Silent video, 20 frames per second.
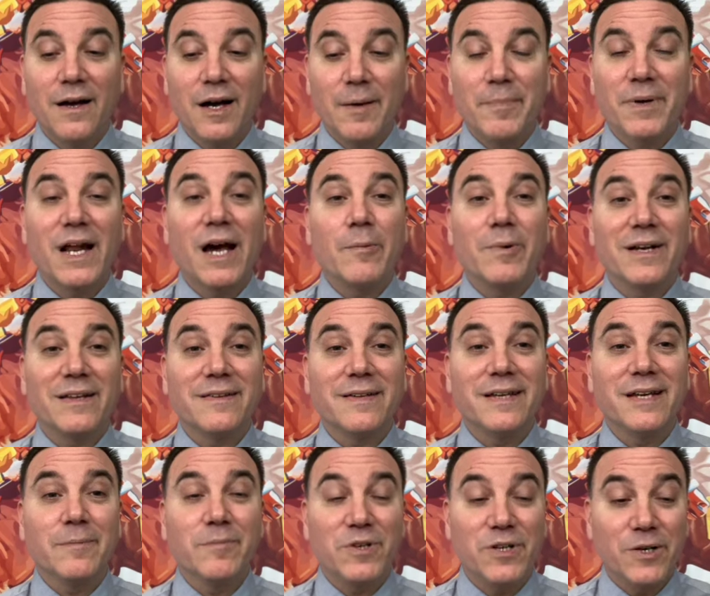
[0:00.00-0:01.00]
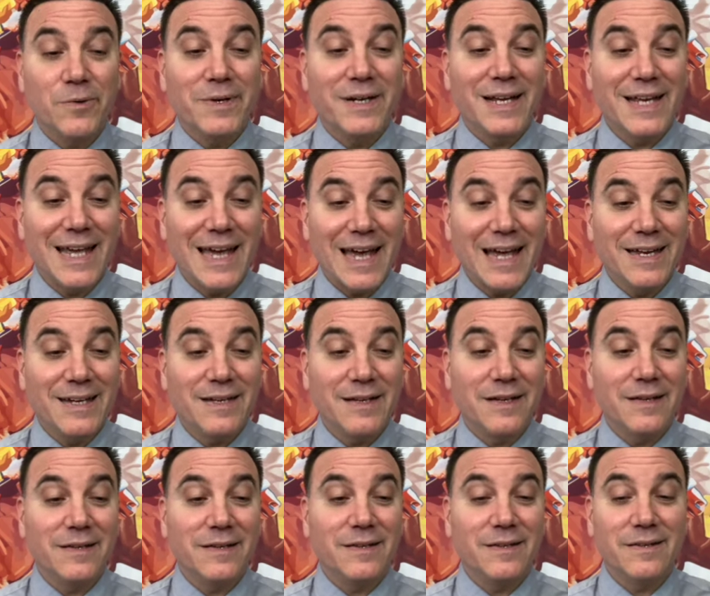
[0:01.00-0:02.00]
But I want to see him do it again.
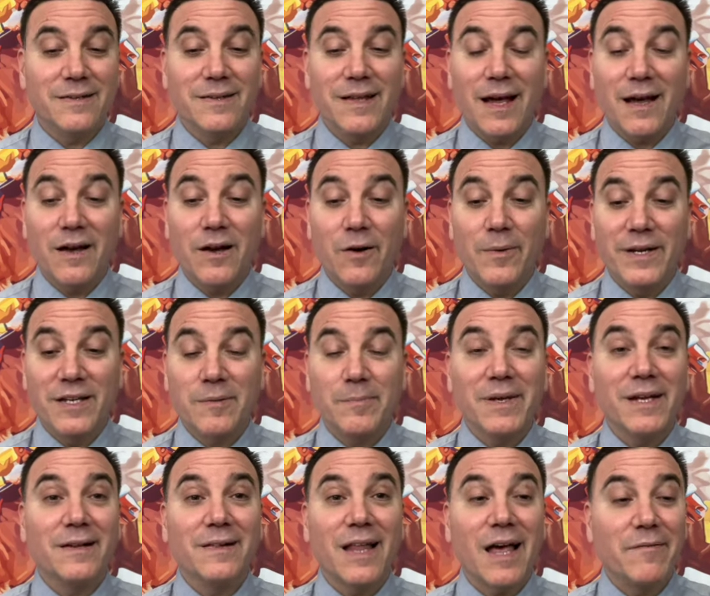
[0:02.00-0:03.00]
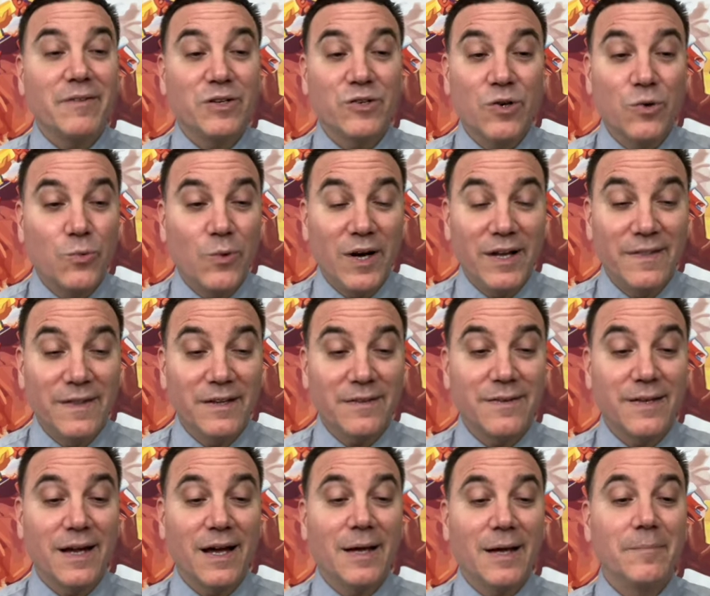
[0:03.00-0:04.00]
He's not going to be 11-1
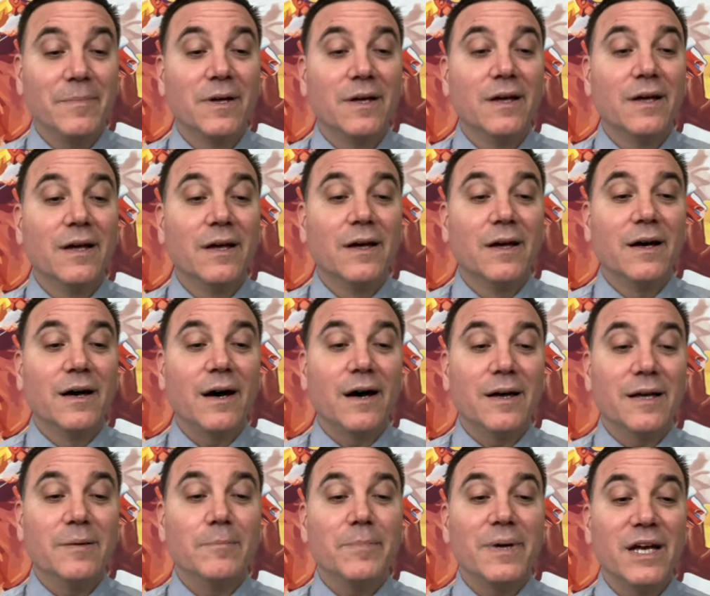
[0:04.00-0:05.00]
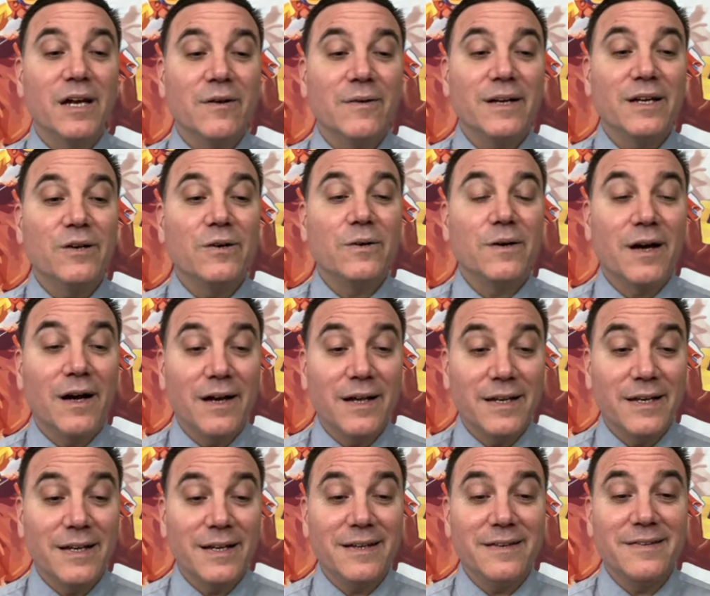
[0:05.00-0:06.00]
this time. Imperial
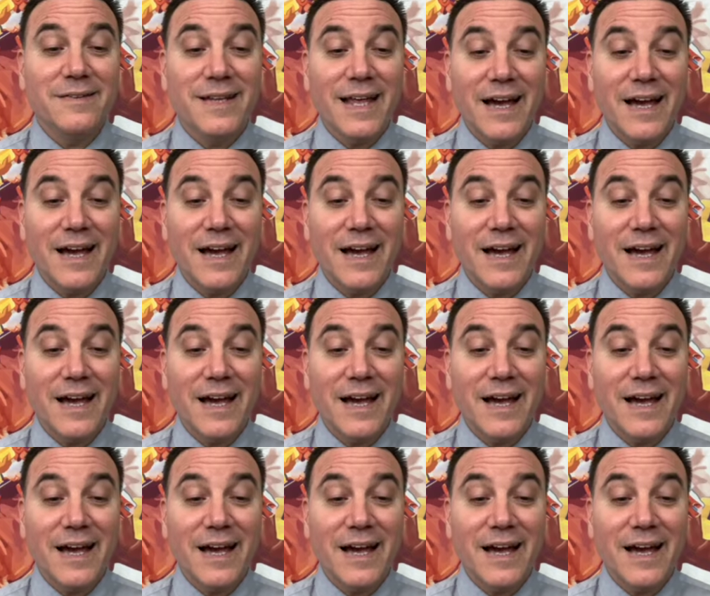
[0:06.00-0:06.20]
Gun is